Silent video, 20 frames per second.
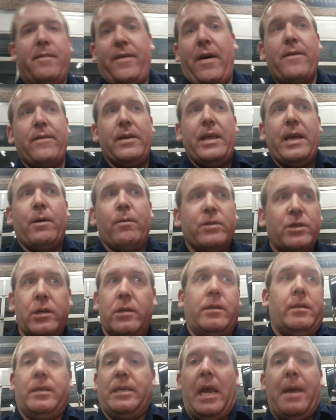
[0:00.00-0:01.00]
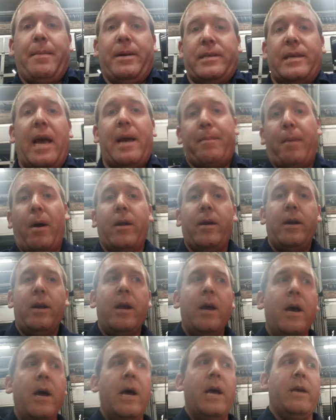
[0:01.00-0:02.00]
If everything was just the same exact button,
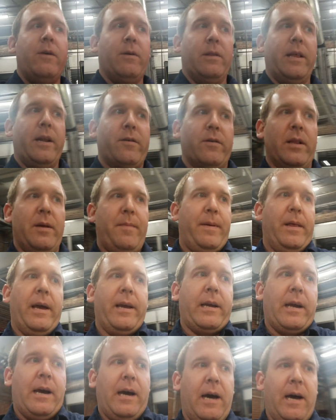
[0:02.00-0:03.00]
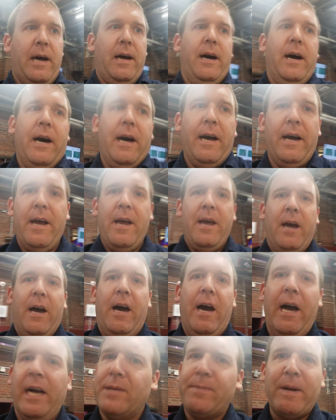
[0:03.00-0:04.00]
you would literally be like,
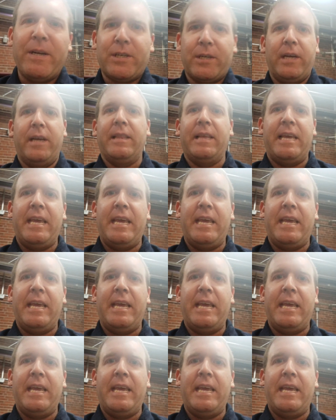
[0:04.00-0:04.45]
especially in the